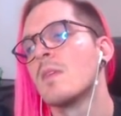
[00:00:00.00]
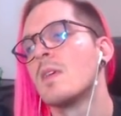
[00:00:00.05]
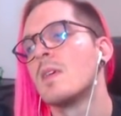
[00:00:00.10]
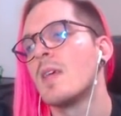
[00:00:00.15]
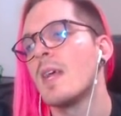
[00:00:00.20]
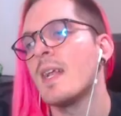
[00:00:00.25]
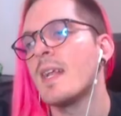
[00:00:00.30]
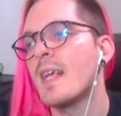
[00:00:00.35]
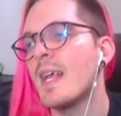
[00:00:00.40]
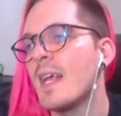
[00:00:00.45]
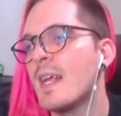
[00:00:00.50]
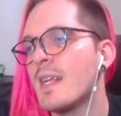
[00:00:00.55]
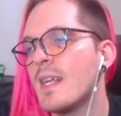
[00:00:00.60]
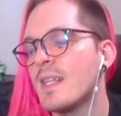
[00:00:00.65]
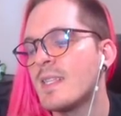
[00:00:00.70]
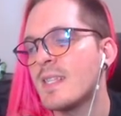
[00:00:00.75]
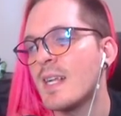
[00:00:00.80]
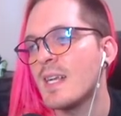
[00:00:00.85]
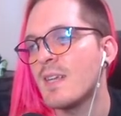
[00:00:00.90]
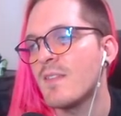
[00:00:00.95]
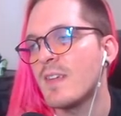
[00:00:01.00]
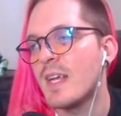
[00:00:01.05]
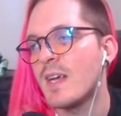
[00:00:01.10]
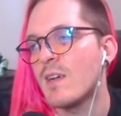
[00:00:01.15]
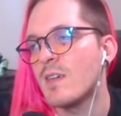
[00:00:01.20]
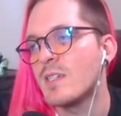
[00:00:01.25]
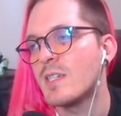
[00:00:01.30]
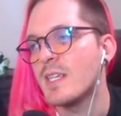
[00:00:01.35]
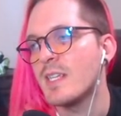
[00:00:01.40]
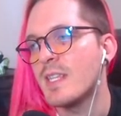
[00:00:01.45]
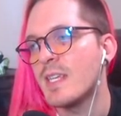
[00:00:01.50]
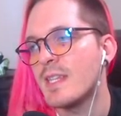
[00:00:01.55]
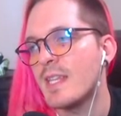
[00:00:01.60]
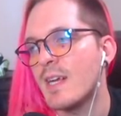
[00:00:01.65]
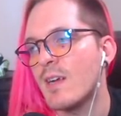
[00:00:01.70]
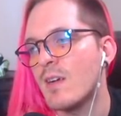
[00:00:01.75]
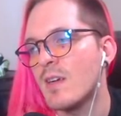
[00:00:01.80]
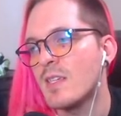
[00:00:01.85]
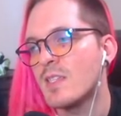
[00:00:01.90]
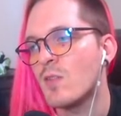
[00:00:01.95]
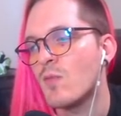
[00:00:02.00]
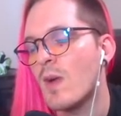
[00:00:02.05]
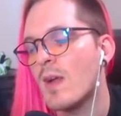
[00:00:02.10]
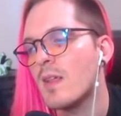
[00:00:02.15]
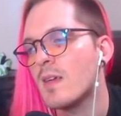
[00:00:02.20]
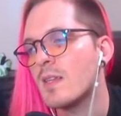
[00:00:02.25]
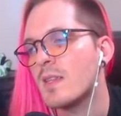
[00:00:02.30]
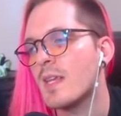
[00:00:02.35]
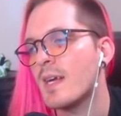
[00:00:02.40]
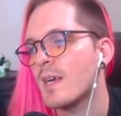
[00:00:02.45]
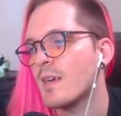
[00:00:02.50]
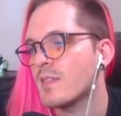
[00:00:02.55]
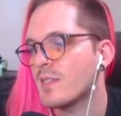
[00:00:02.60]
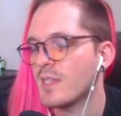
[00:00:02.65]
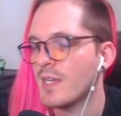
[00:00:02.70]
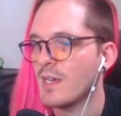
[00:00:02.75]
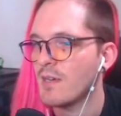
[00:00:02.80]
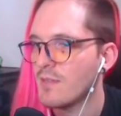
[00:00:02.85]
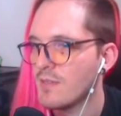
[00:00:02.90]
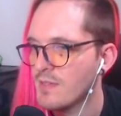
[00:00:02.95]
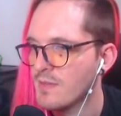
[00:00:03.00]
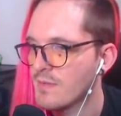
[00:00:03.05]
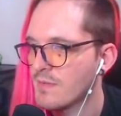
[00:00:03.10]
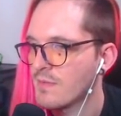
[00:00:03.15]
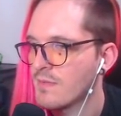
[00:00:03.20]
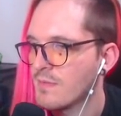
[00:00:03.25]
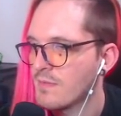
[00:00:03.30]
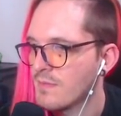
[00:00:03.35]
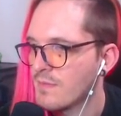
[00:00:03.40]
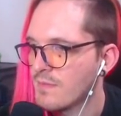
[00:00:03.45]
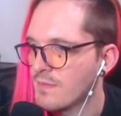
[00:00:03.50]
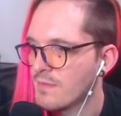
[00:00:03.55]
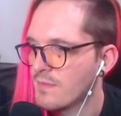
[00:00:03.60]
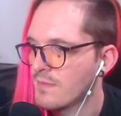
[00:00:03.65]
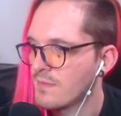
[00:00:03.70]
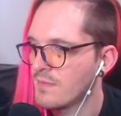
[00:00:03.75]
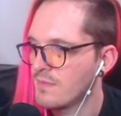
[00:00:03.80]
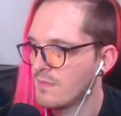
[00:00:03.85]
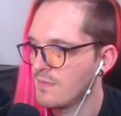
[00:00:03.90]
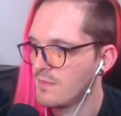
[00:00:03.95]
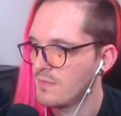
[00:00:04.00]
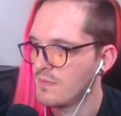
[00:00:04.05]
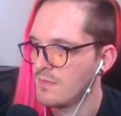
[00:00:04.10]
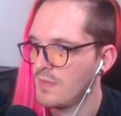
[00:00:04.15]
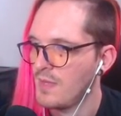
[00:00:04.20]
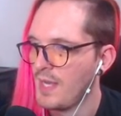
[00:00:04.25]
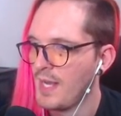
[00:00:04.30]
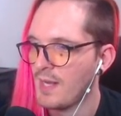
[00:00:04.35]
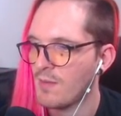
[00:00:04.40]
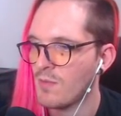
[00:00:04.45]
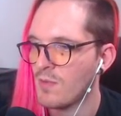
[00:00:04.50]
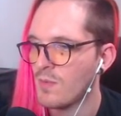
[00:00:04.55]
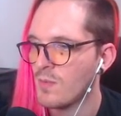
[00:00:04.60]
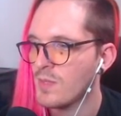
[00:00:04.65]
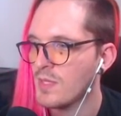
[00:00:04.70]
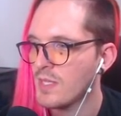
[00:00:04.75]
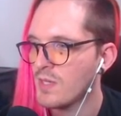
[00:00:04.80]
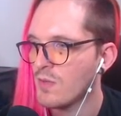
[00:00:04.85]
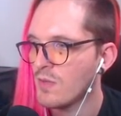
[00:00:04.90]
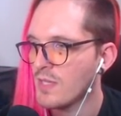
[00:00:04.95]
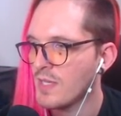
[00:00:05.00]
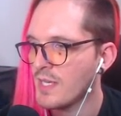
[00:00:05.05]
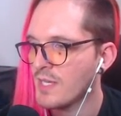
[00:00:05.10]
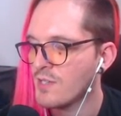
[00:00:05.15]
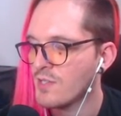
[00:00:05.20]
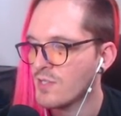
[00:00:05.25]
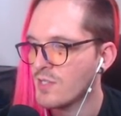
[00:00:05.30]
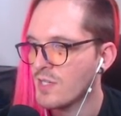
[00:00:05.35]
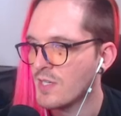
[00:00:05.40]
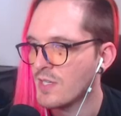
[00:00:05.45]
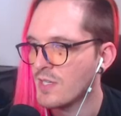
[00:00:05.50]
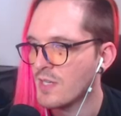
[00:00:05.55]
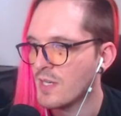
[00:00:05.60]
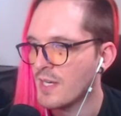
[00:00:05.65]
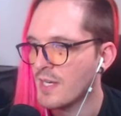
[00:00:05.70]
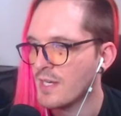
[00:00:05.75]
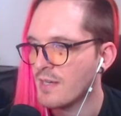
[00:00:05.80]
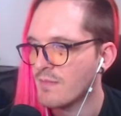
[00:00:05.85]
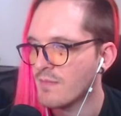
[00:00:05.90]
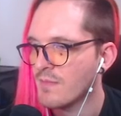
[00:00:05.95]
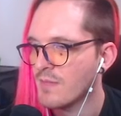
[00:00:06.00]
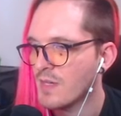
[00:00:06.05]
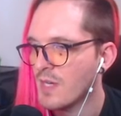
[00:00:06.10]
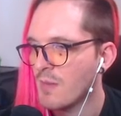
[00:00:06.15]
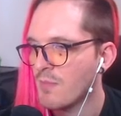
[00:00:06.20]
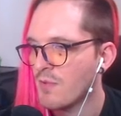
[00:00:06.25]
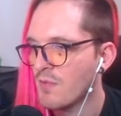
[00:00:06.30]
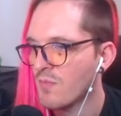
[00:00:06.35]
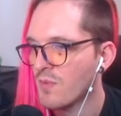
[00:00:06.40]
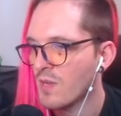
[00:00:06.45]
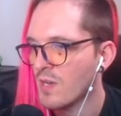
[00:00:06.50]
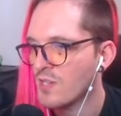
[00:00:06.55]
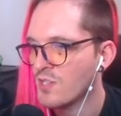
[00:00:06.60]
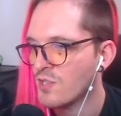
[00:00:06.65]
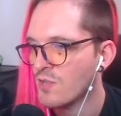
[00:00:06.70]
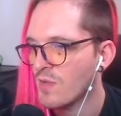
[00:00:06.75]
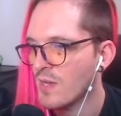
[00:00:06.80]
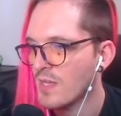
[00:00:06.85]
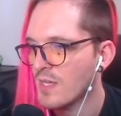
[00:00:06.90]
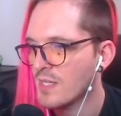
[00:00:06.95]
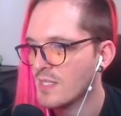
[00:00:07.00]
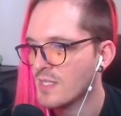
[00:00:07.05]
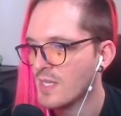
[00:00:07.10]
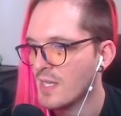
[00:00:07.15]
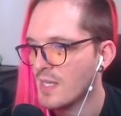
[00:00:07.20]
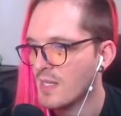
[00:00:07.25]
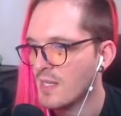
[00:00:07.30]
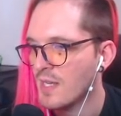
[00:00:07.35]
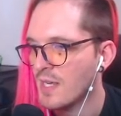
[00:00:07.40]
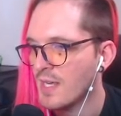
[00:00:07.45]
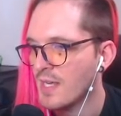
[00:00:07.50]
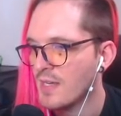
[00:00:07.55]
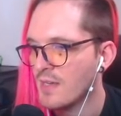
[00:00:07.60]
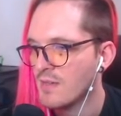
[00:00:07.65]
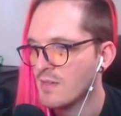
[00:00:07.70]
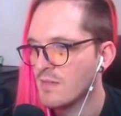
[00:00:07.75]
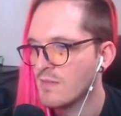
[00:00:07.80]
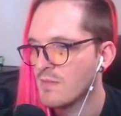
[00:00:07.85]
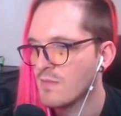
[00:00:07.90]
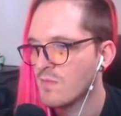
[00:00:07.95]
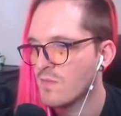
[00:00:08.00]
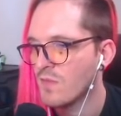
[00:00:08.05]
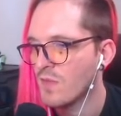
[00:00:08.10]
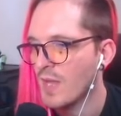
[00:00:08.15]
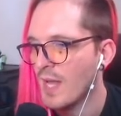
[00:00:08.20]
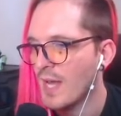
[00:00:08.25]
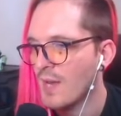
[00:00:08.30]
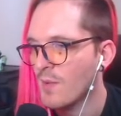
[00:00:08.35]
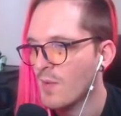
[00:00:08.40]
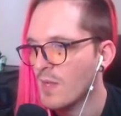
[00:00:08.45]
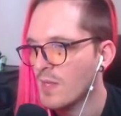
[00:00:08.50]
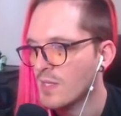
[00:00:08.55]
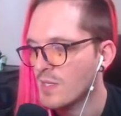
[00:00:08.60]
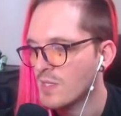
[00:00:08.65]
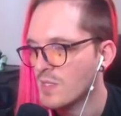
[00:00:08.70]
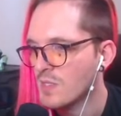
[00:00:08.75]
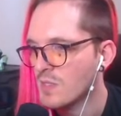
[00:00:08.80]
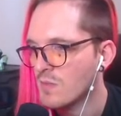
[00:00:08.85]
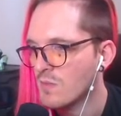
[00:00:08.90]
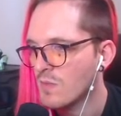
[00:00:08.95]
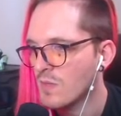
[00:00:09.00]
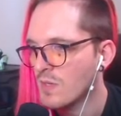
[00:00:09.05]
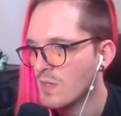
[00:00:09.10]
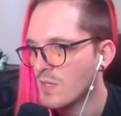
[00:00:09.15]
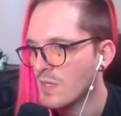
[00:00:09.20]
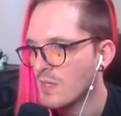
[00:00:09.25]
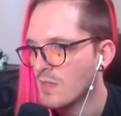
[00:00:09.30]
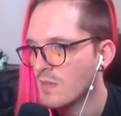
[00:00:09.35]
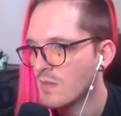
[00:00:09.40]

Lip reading: And again, it's not even guaranteed that there is a relic there, so... And we're really only interested in, like, a couple of progression relics and, like, Vlad relics, really.